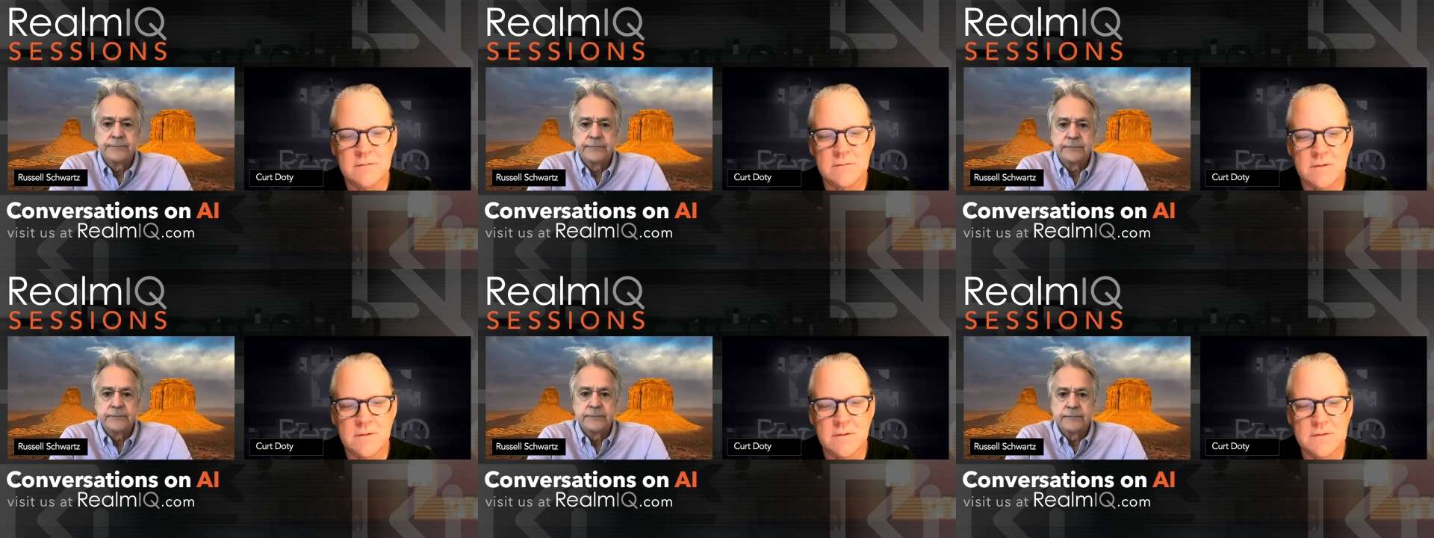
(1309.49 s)

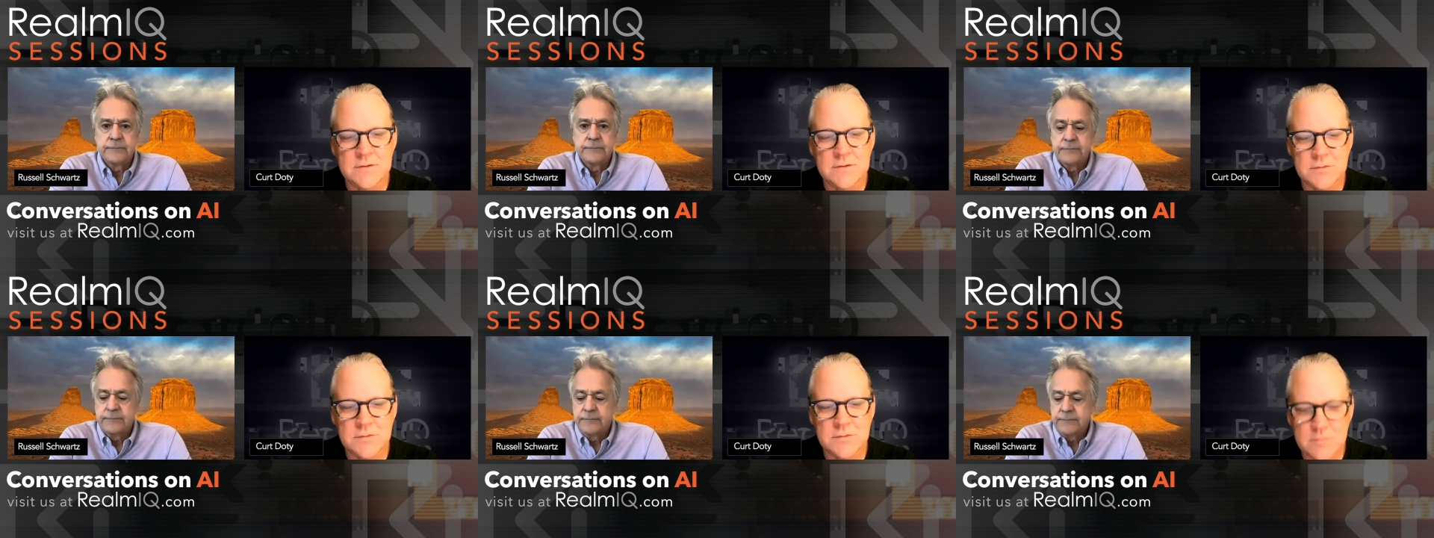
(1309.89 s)
Speaker 1: such
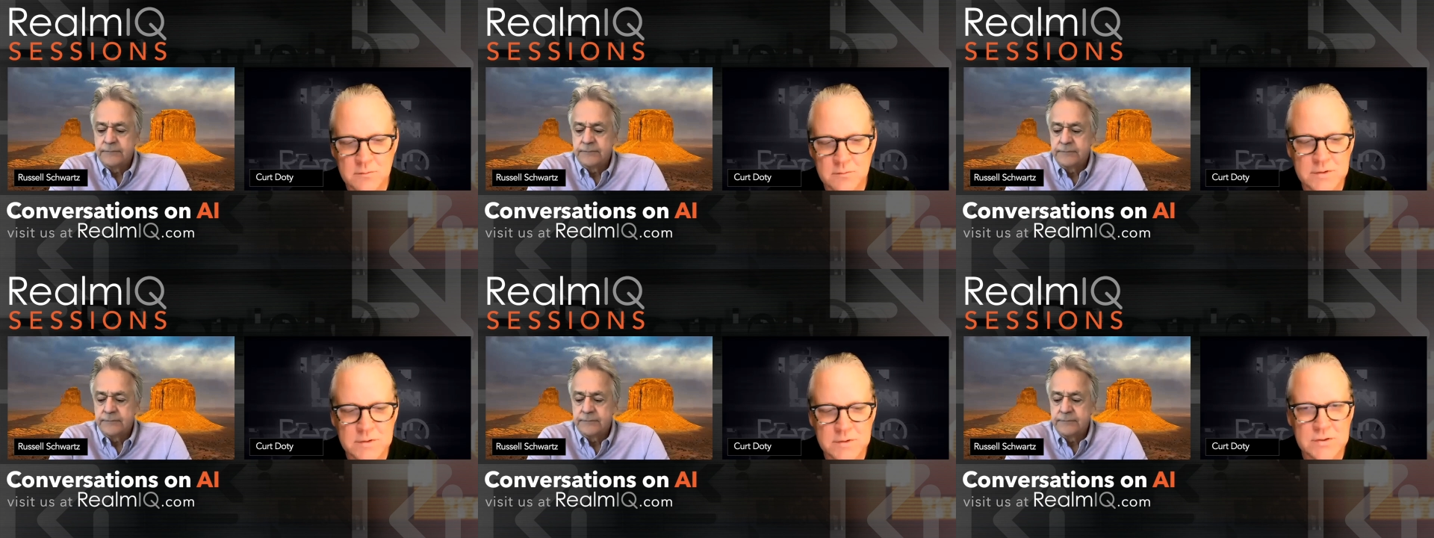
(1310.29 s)
a
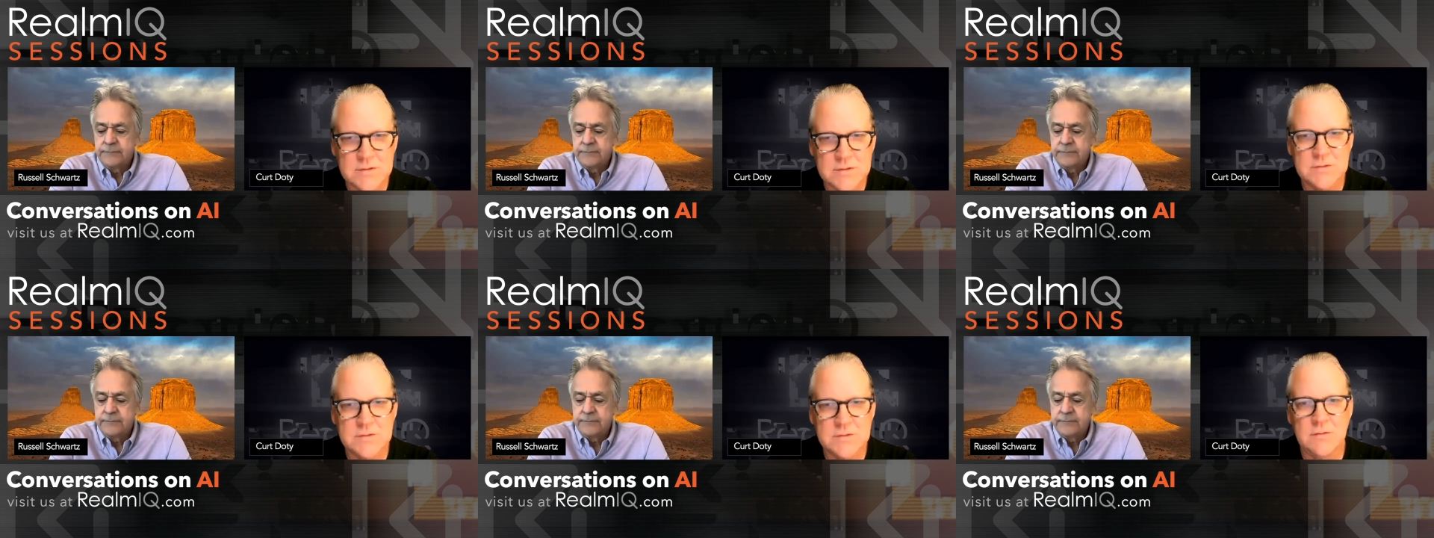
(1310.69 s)
rich
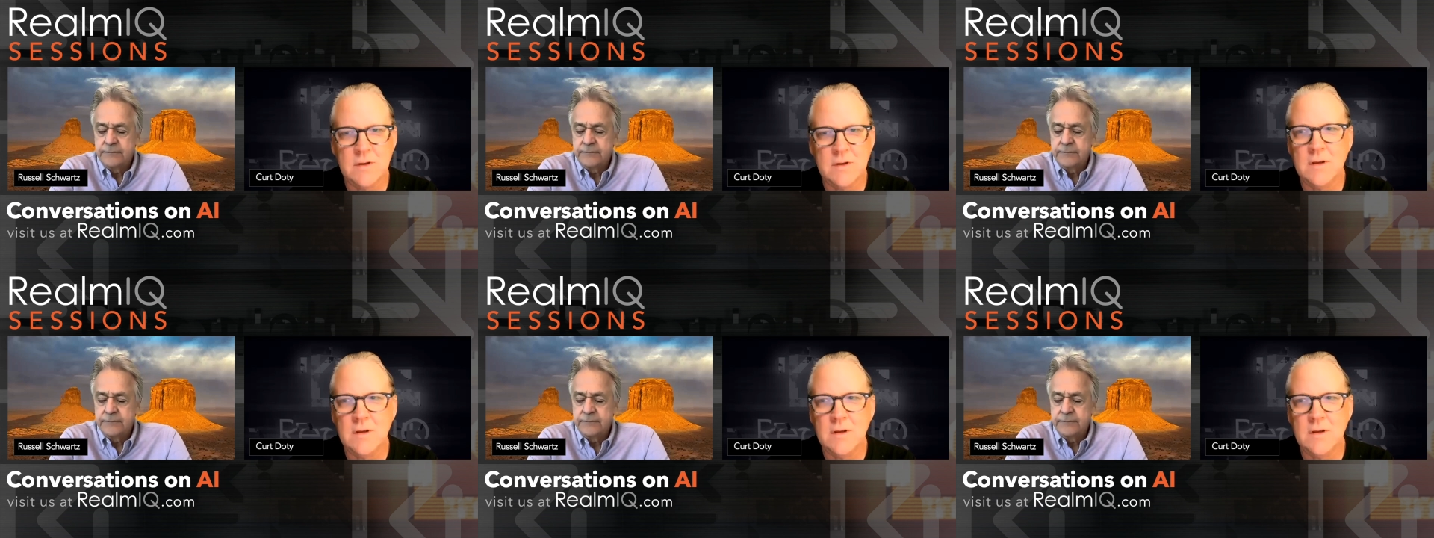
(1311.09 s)
history.